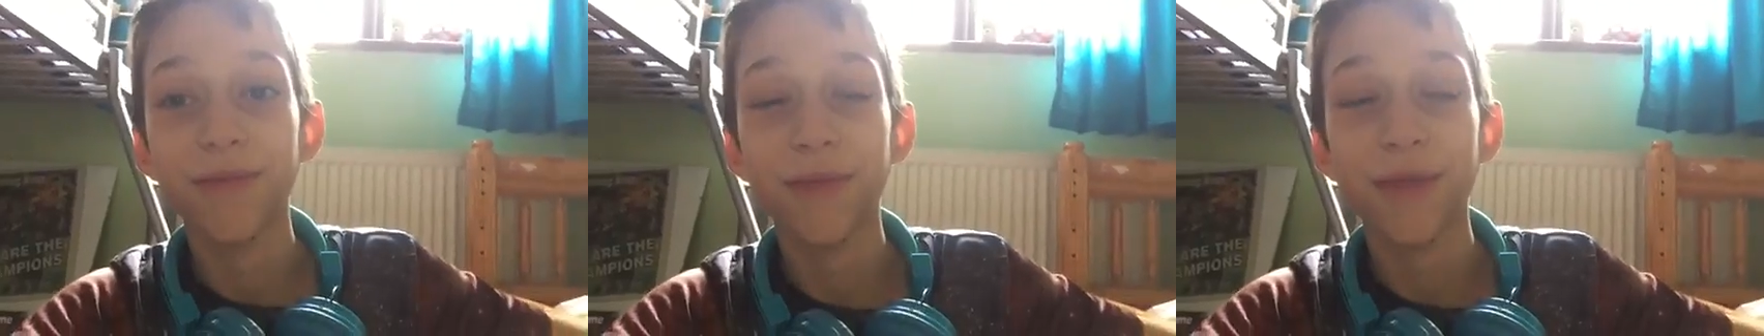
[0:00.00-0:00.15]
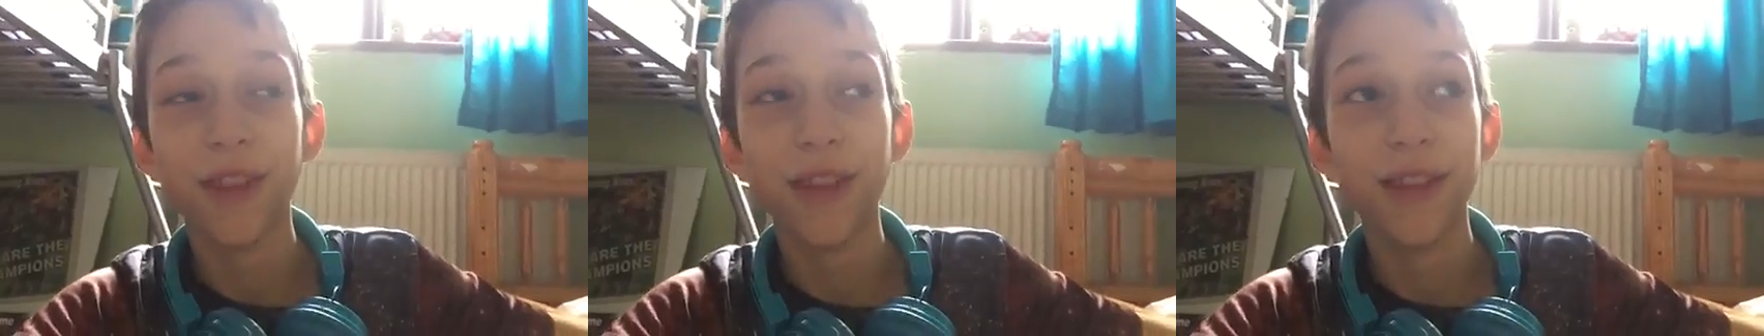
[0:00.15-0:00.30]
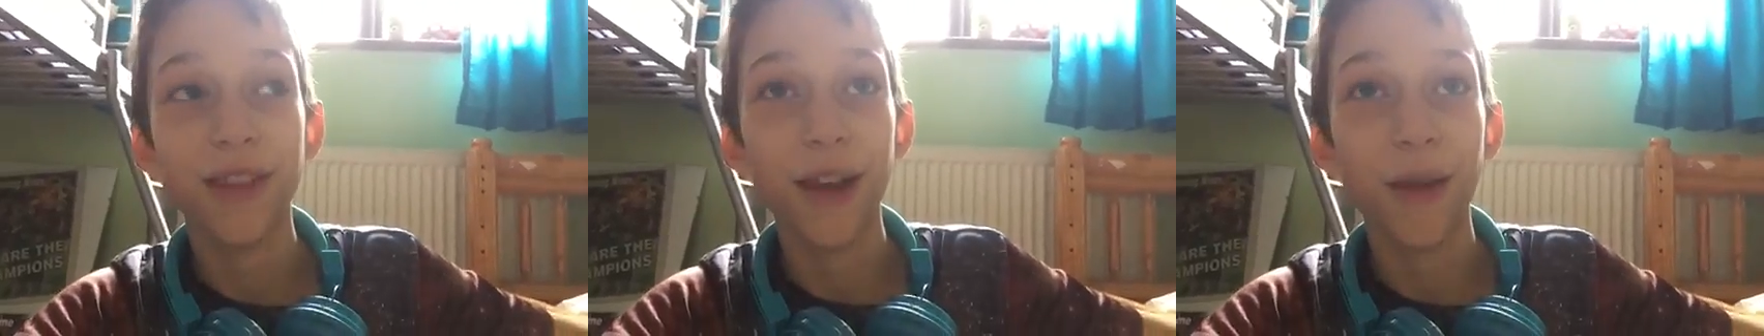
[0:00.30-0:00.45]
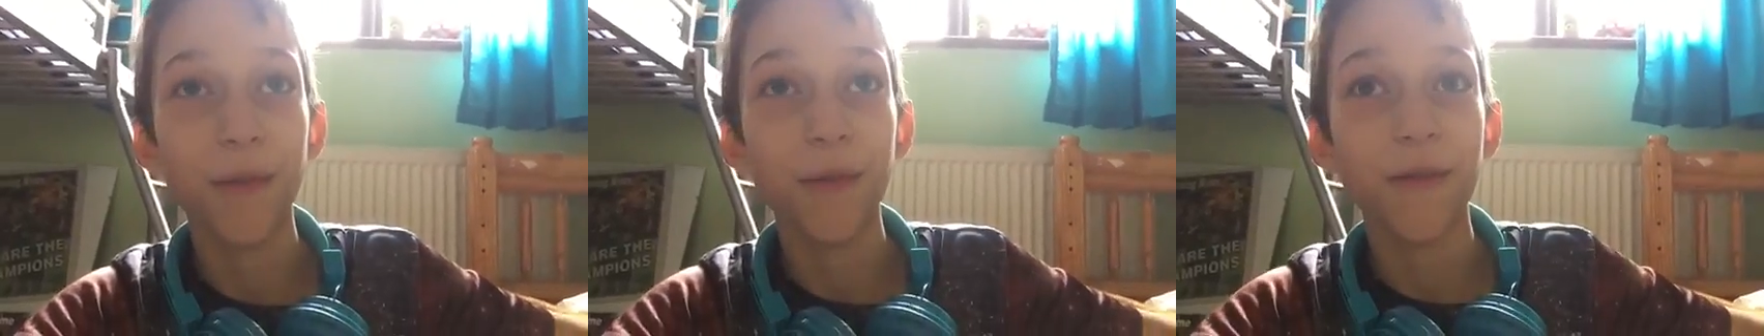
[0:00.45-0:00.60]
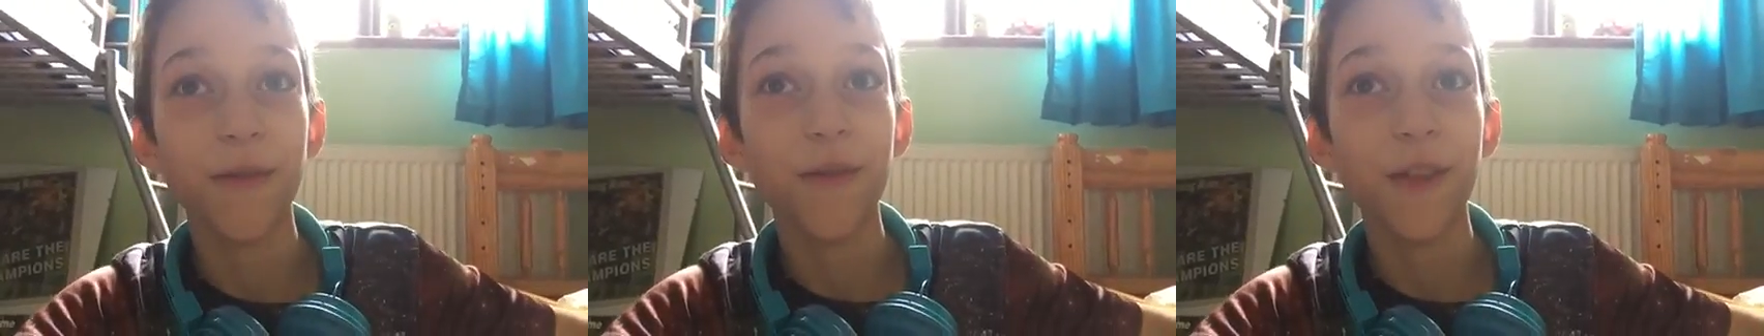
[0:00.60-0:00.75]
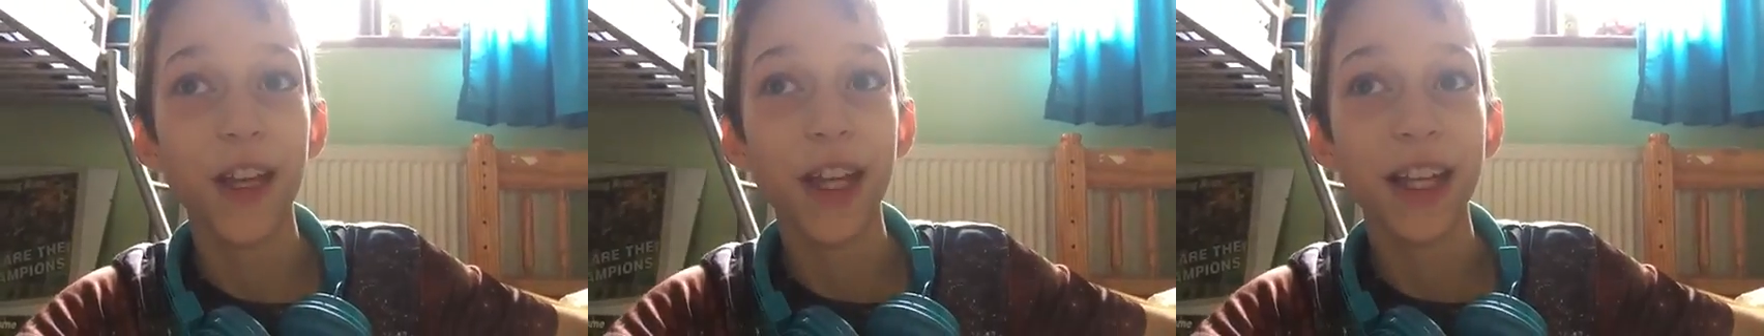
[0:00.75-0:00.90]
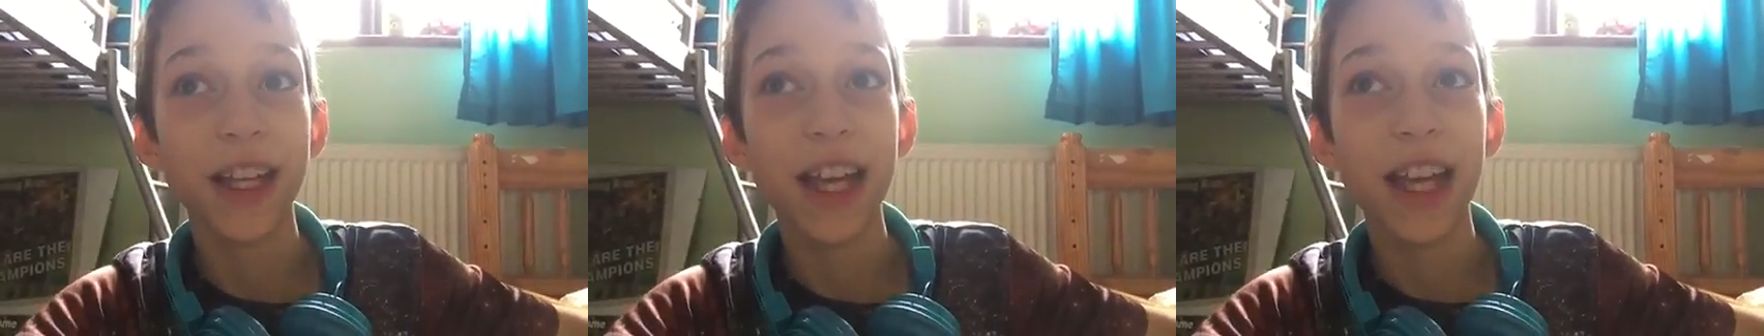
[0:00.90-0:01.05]

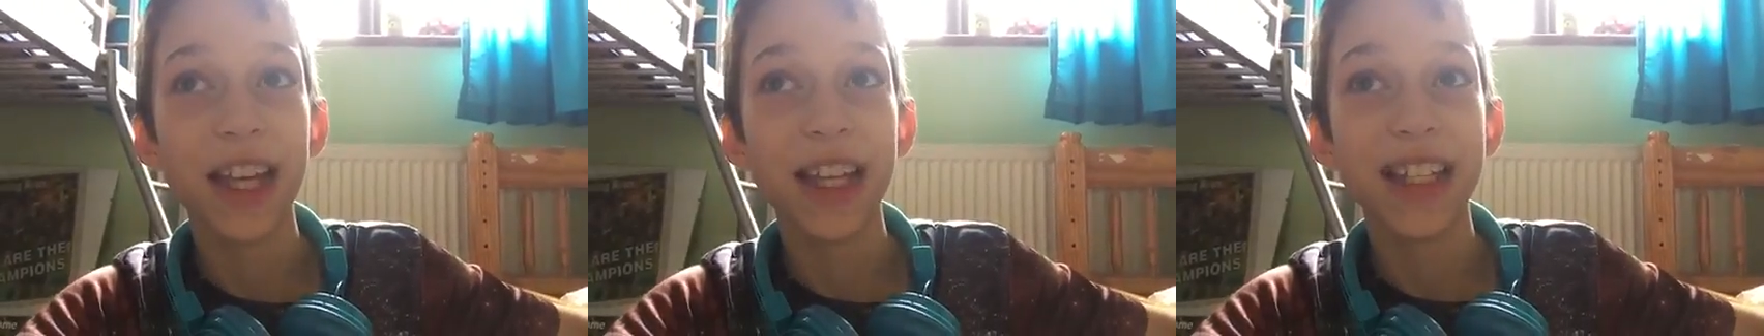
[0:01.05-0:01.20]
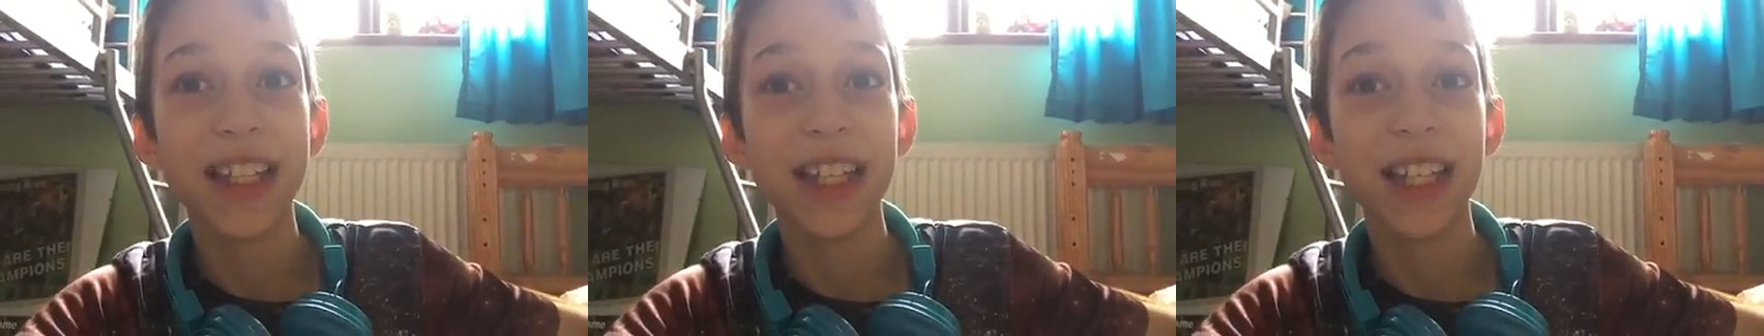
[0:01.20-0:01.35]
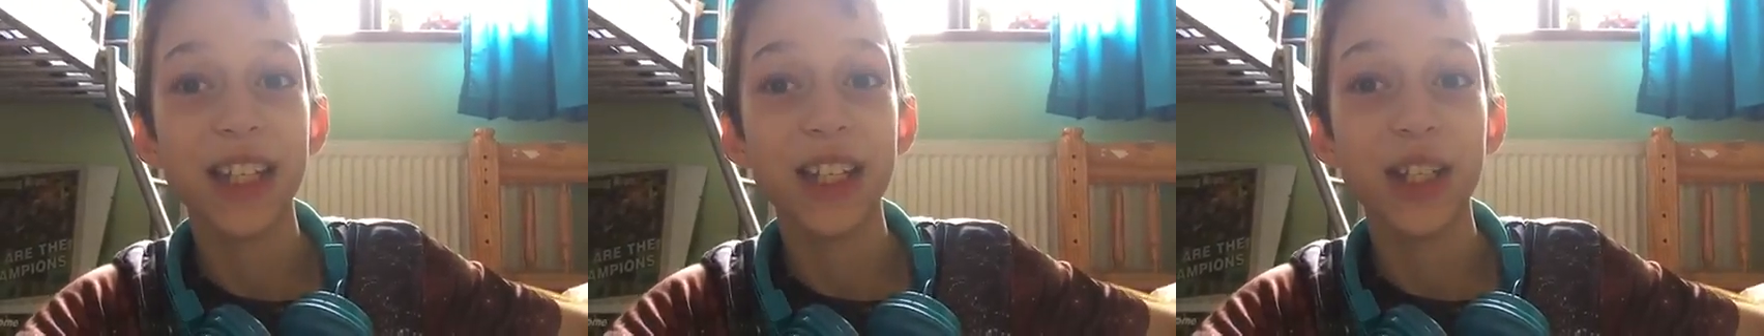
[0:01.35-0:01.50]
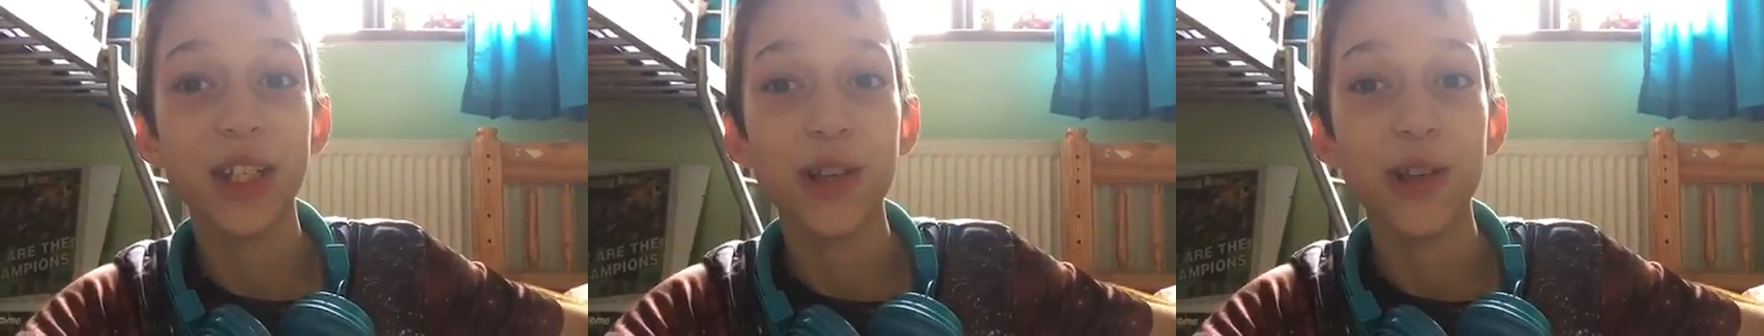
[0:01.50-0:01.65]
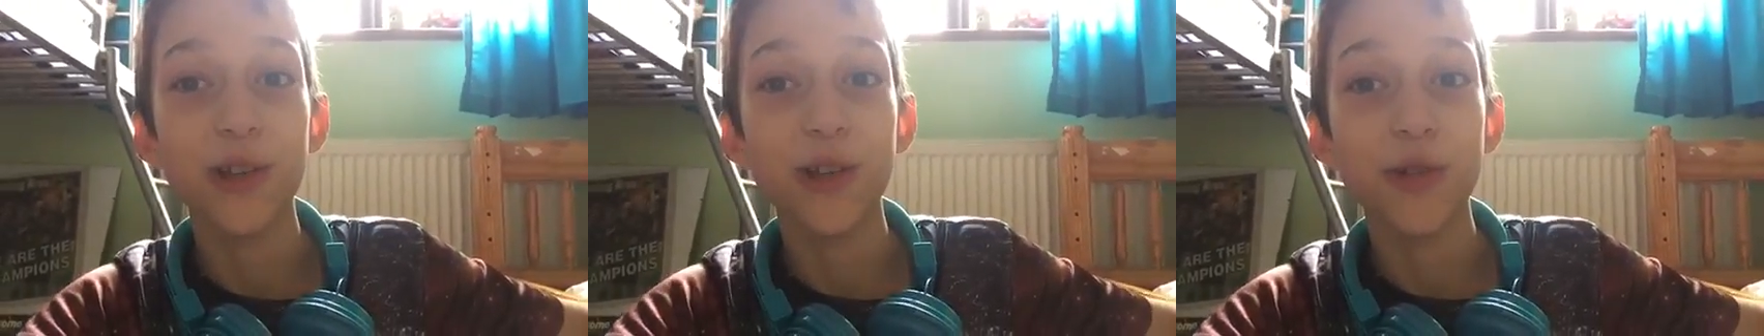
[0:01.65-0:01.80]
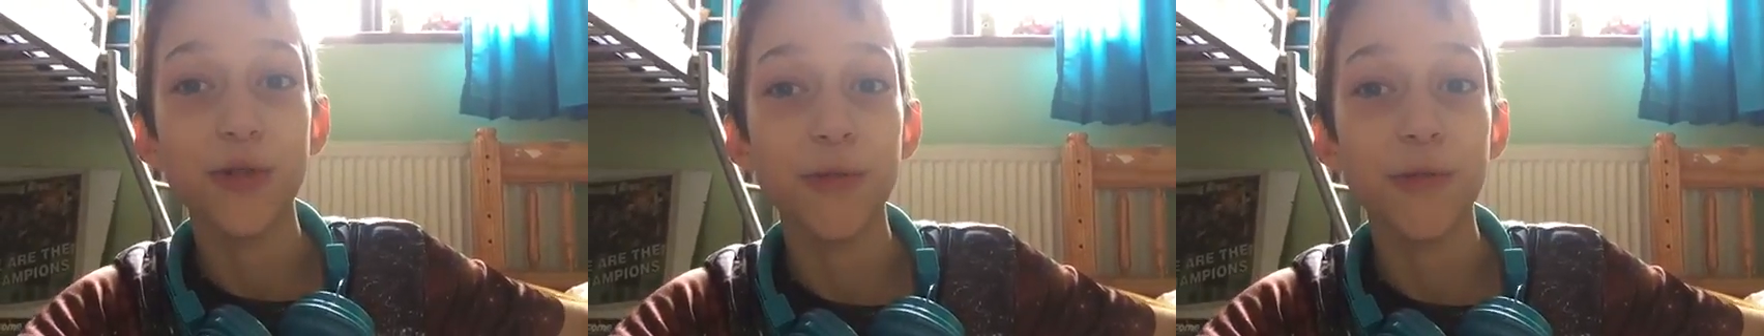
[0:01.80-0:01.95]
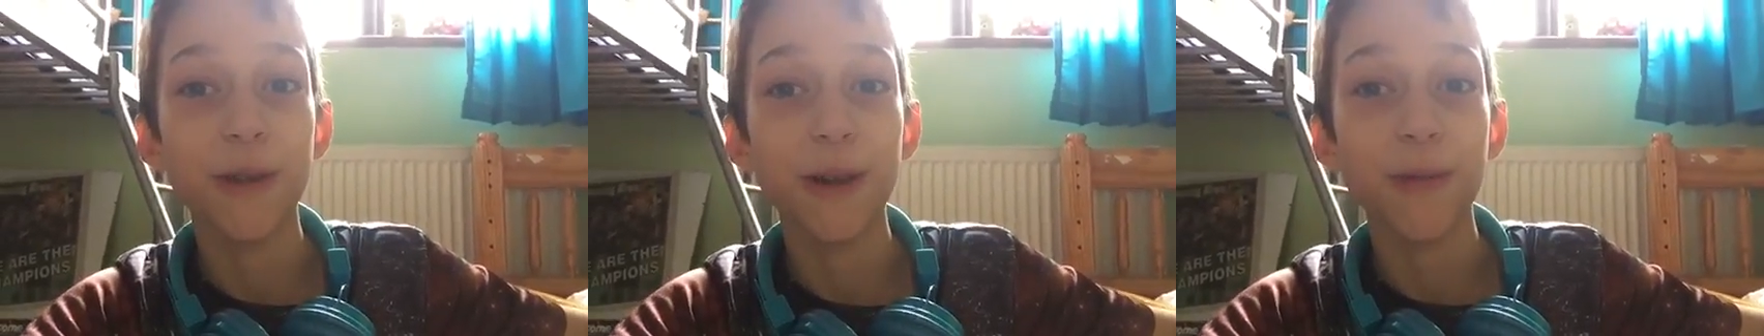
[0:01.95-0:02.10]
something to
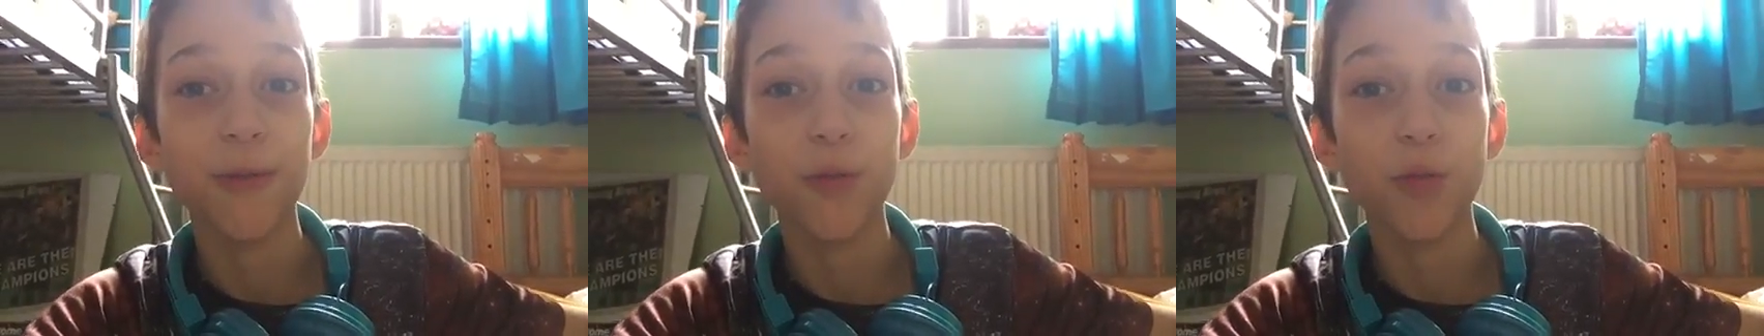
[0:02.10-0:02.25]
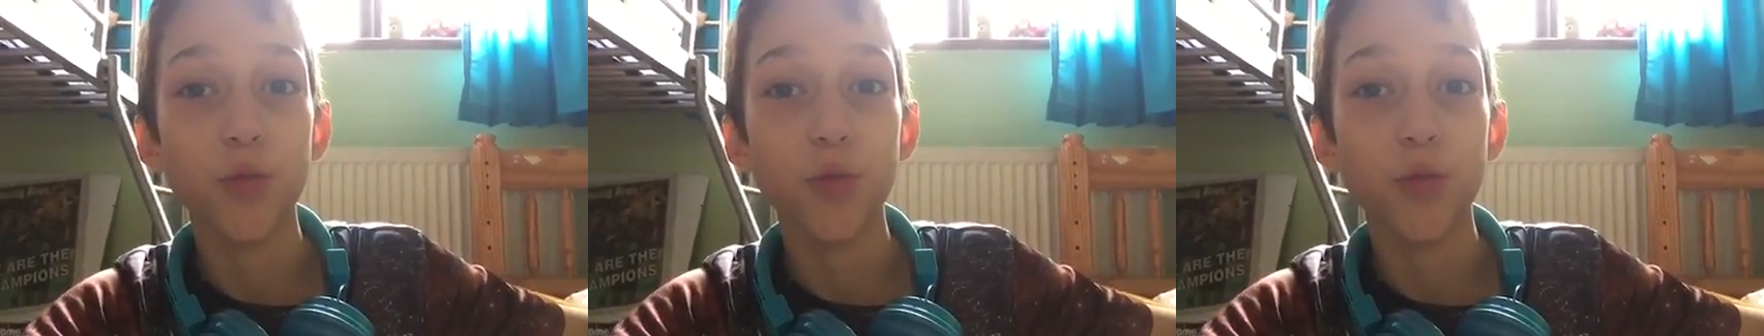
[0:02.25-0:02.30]
do